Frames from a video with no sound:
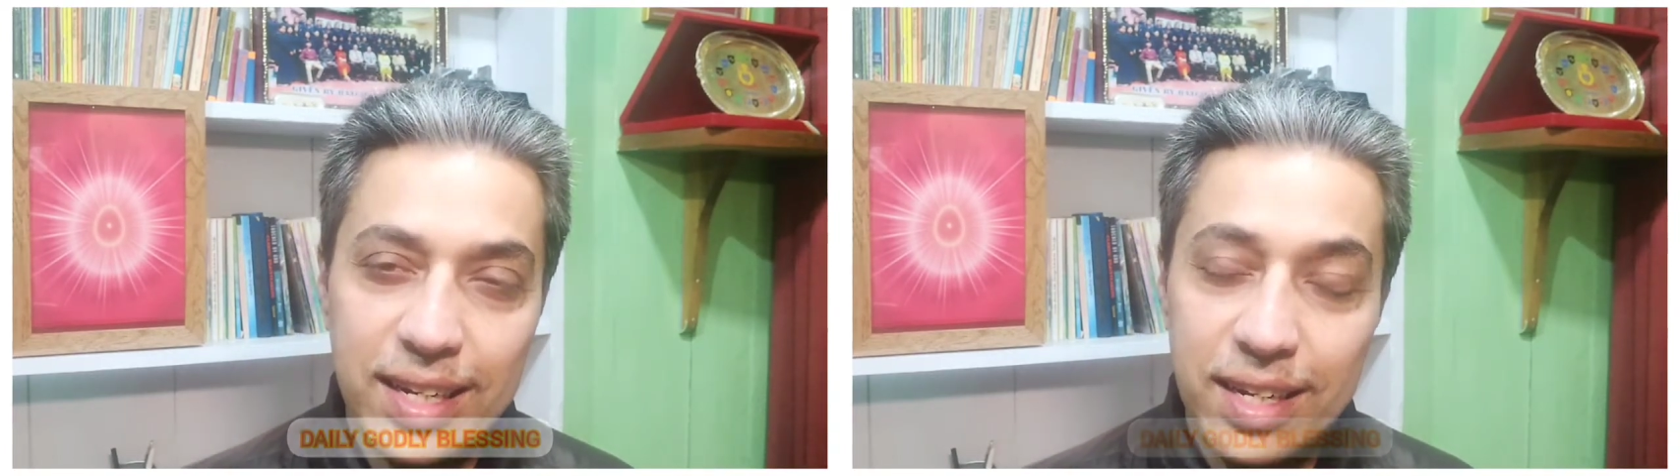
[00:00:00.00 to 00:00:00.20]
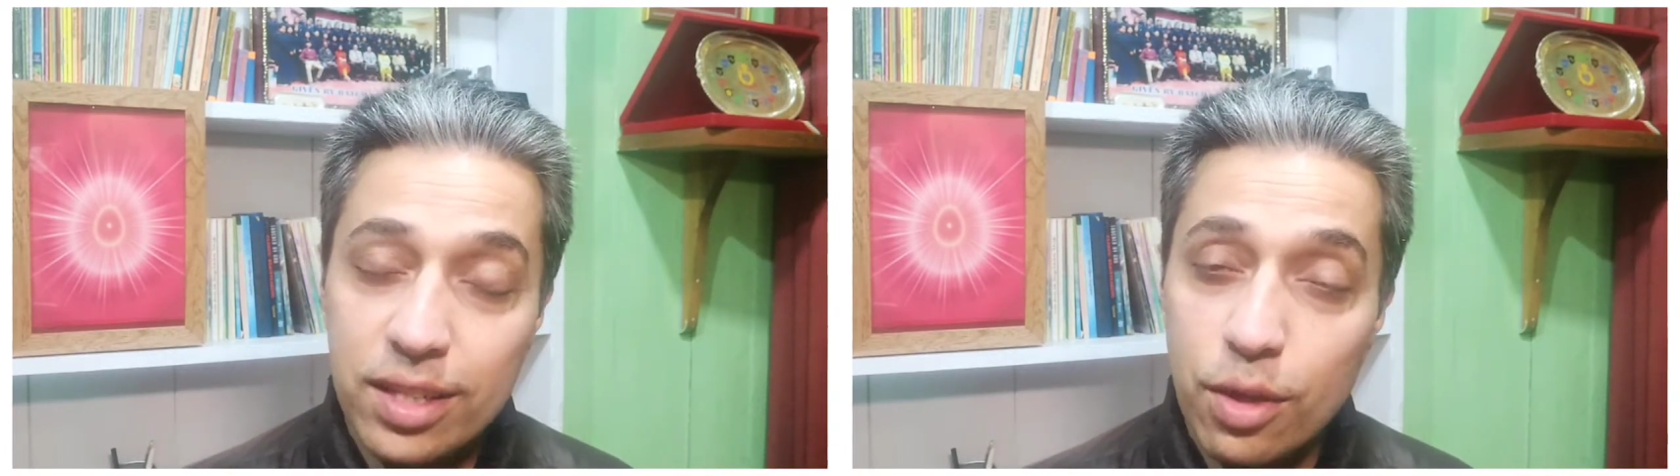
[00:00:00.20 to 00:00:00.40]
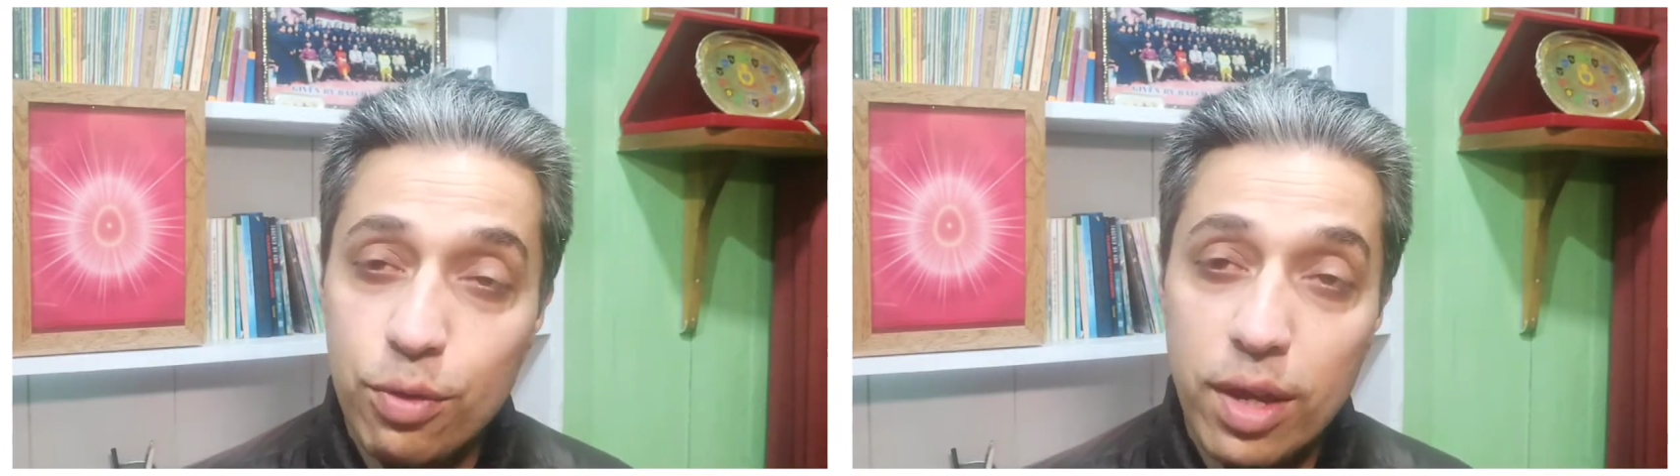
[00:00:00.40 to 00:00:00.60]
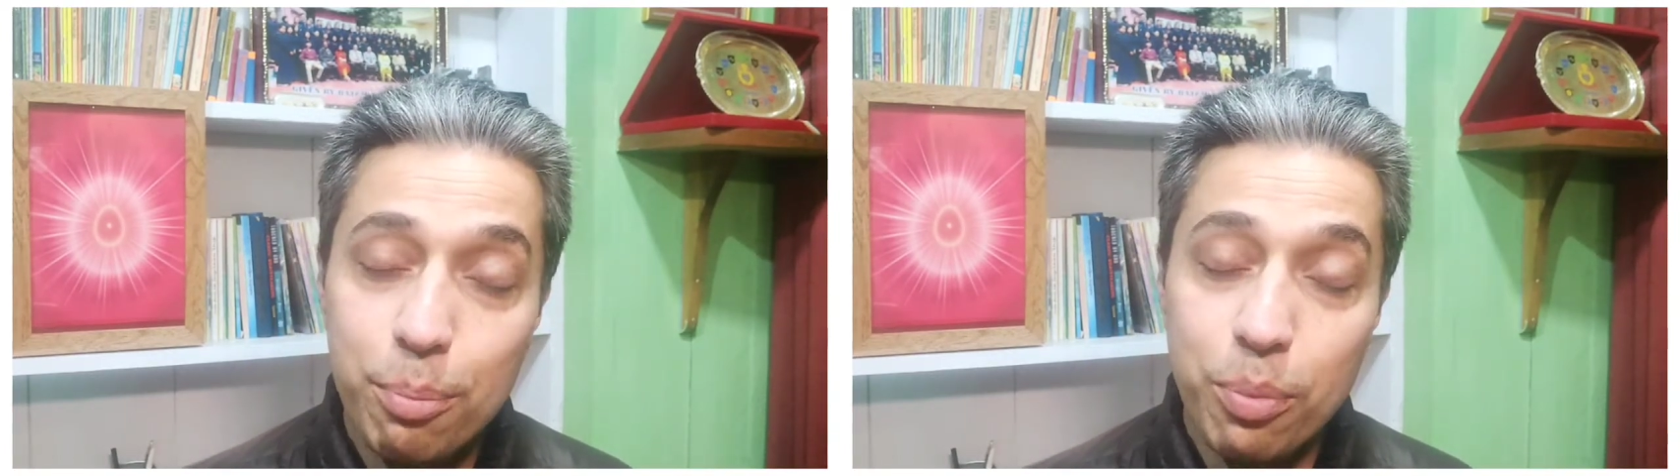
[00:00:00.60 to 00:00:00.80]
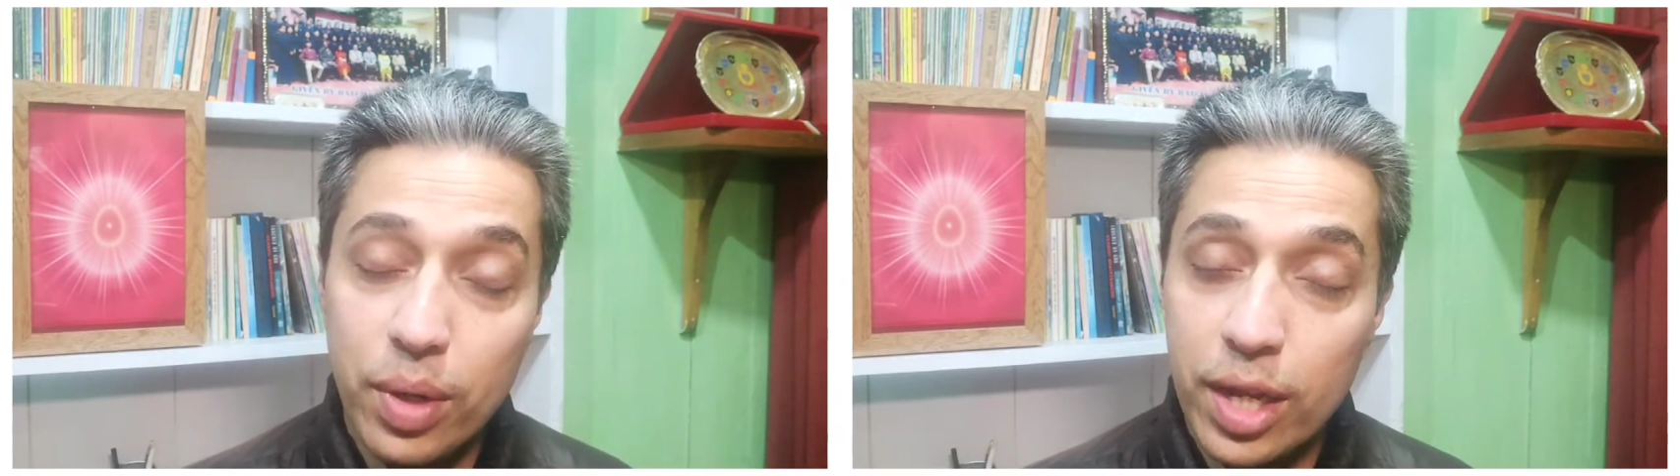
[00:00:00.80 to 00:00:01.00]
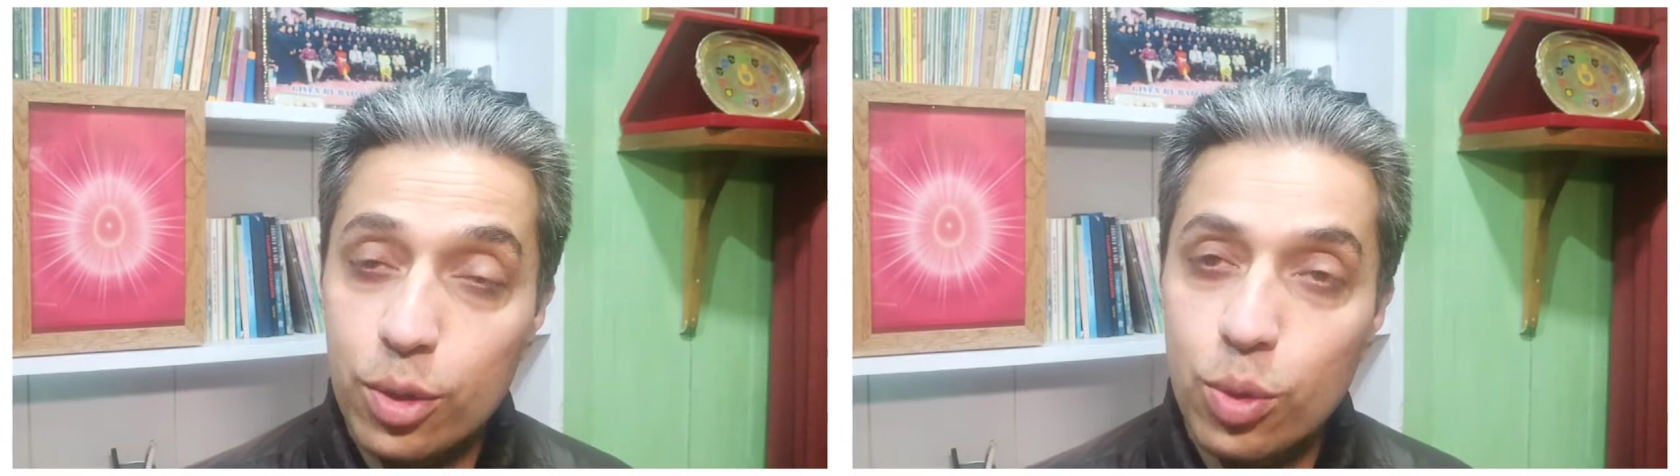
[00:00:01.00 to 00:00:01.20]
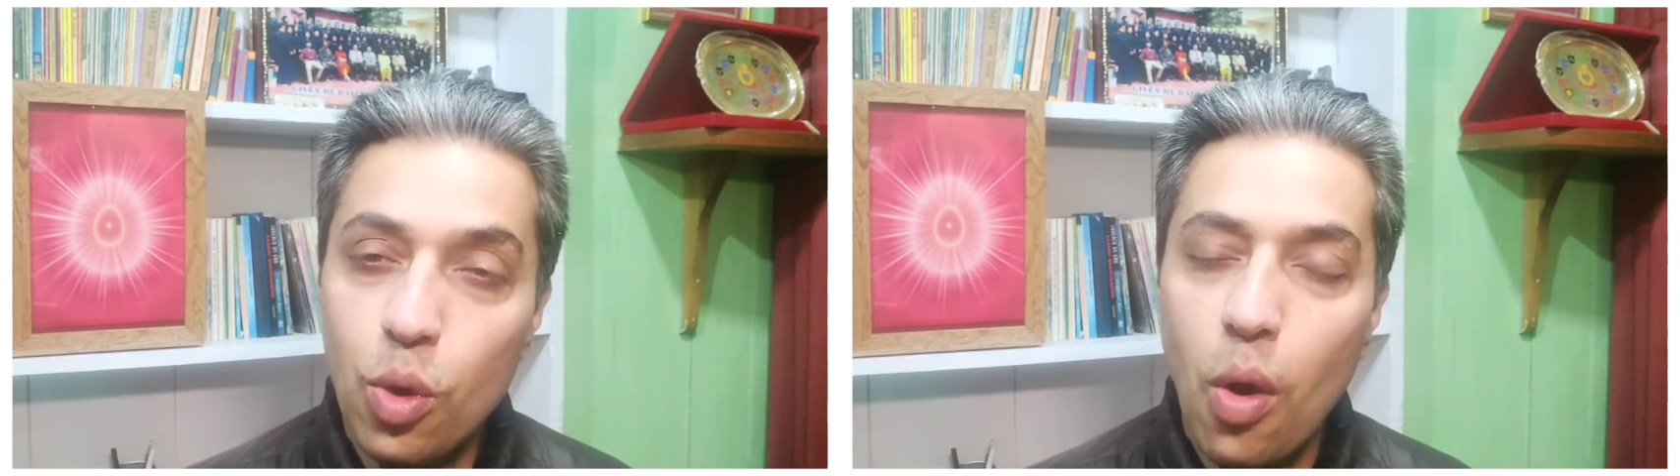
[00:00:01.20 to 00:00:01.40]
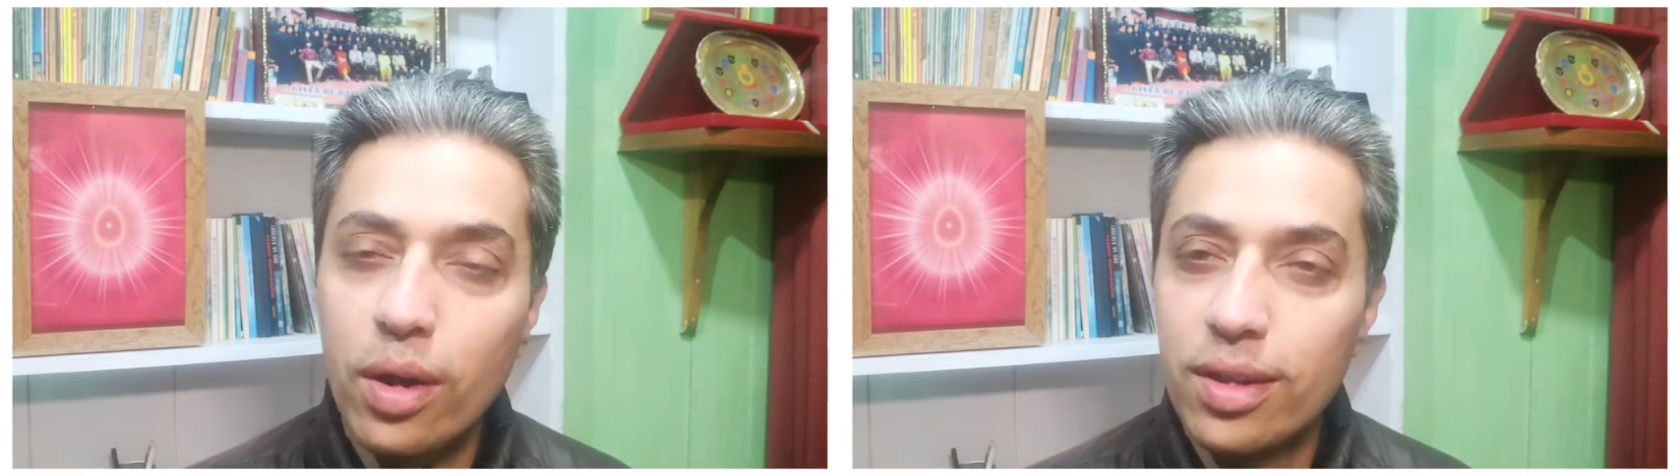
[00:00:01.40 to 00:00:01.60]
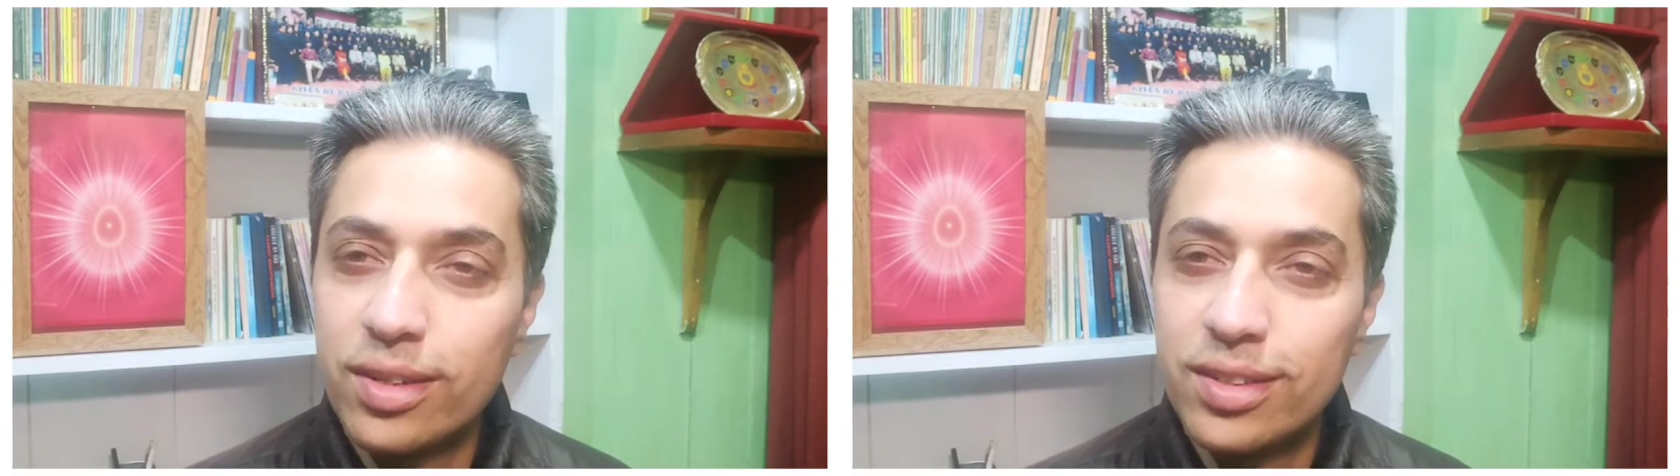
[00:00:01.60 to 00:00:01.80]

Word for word: either we are praying to God